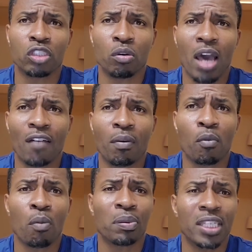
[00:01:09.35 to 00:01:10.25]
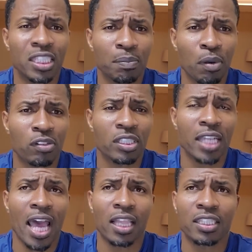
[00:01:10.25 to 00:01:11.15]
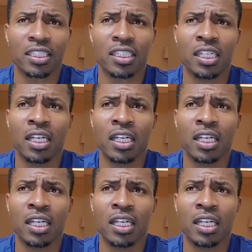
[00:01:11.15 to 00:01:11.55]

You'll have a more pleasing personality.